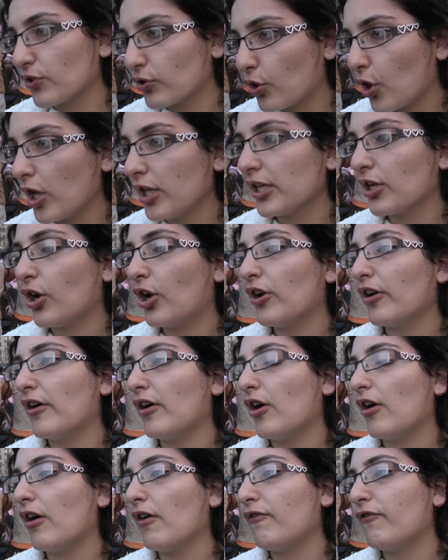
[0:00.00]
for calling
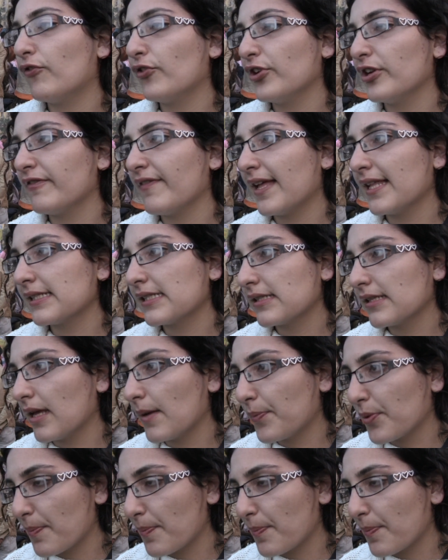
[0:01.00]
for events,